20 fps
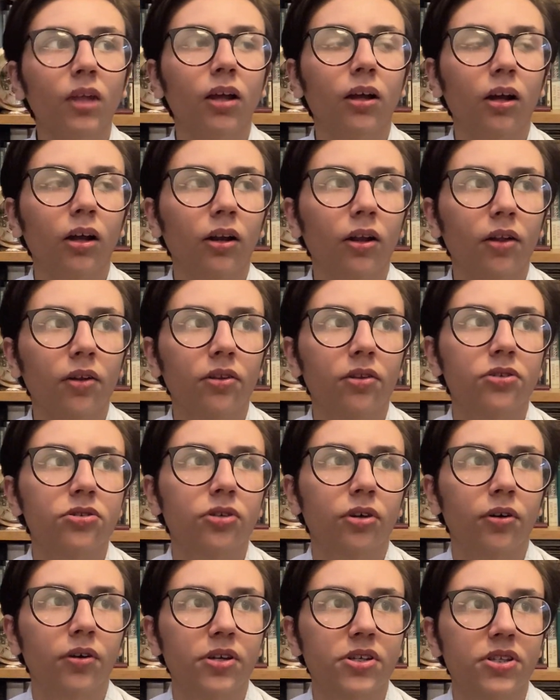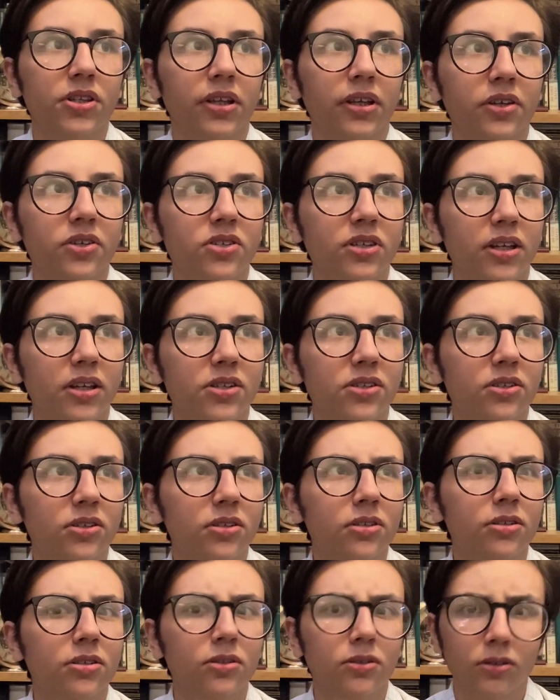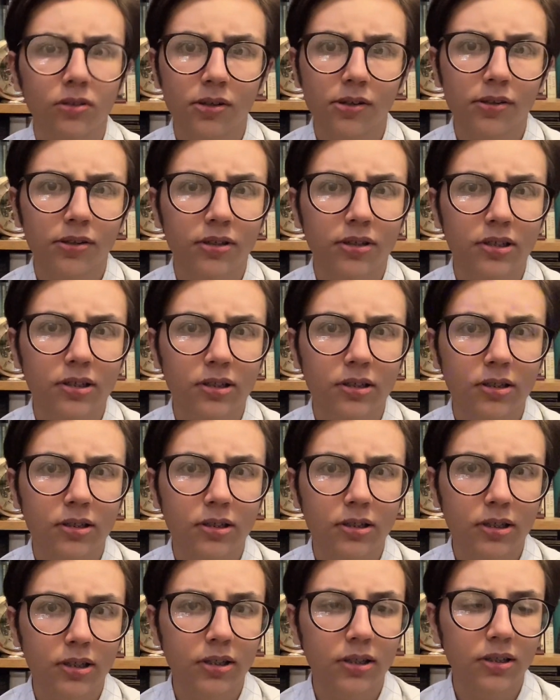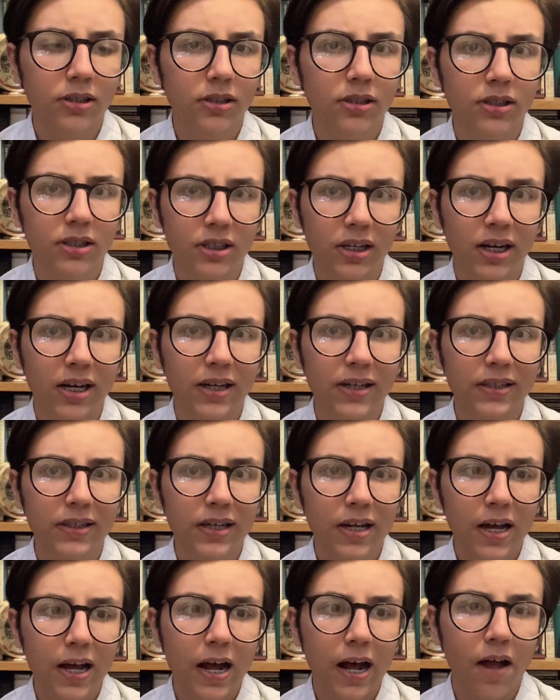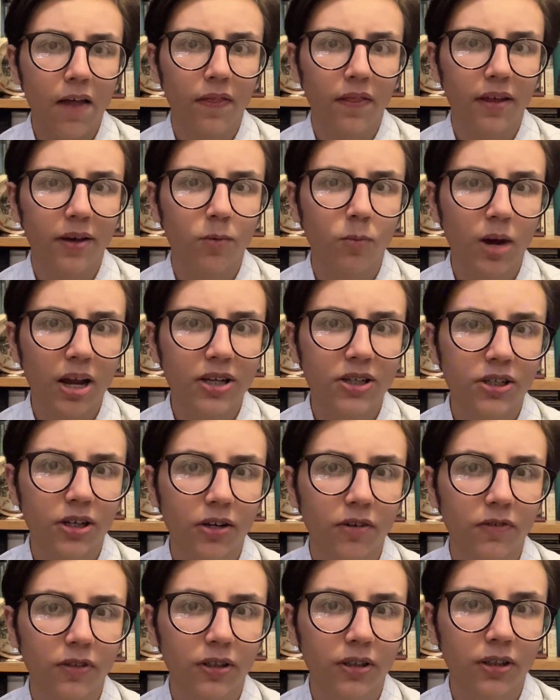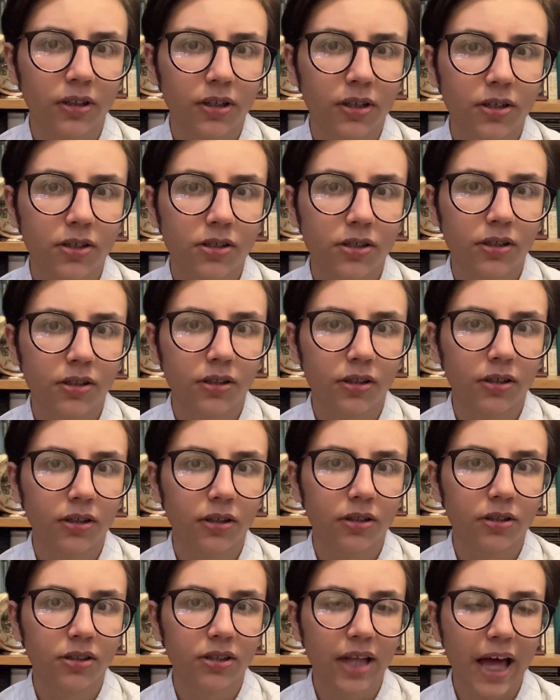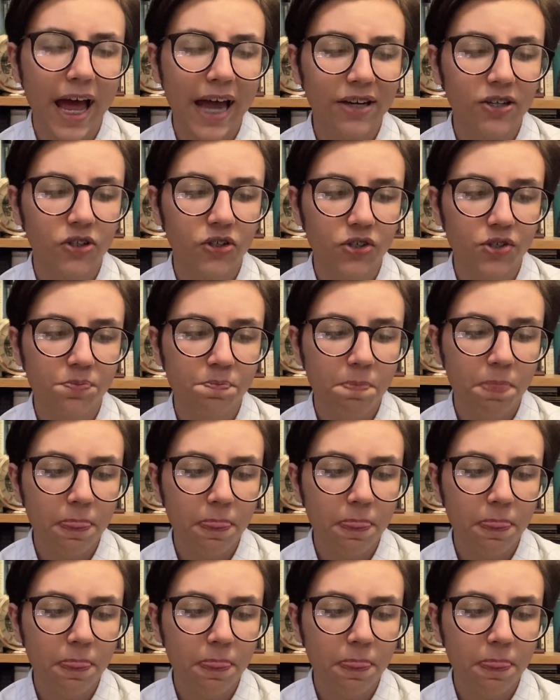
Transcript: a lot of the Tories and things, they saw the turn of the tide and they went over to the Hedgers.